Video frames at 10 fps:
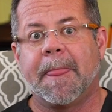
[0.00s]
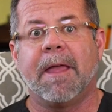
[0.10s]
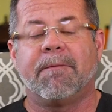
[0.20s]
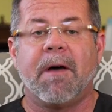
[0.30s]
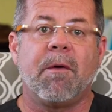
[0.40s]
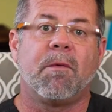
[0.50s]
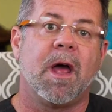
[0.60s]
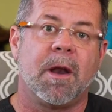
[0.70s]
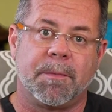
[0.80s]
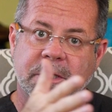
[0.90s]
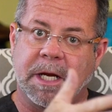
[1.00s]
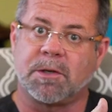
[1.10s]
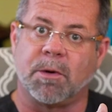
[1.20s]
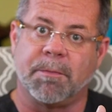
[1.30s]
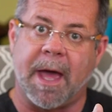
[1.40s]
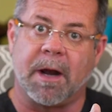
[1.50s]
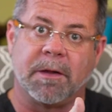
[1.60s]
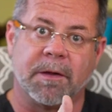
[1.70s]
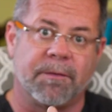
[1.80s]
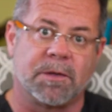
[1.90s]
If I run a progesterone panel
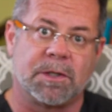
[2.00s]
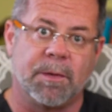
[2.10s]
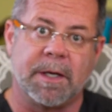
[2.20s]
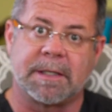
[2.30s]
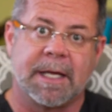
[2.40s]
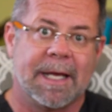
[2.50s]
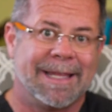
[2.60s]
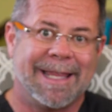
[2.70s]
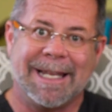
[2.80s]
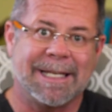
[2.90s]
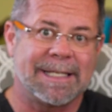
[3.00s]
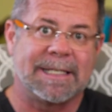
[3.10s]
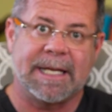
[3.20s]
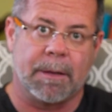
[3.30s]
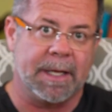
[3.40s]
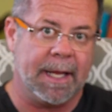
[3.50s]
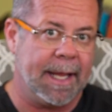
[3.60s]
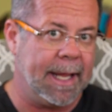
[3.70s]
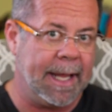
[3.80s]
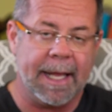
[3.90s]
in the first two weeks, that doesn't tell me
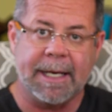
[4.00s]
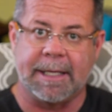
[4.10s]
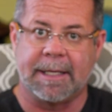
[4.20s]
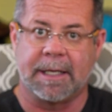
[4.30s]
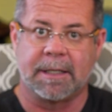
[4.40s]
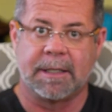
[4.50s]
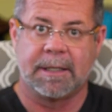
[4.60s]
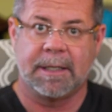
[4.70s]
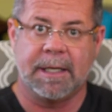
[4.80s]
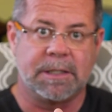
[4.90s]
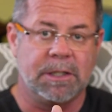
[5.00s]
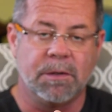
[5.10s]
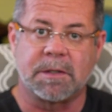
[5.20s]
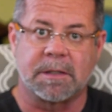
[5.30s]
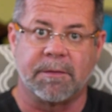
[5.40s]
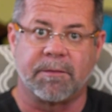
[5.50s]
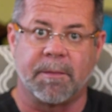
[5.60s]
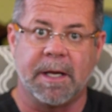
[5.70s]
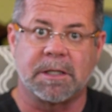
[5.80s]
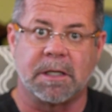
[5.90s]
anything. It's useless
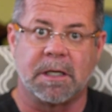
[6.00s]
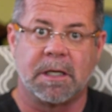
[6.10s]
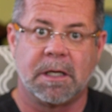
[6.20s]
information.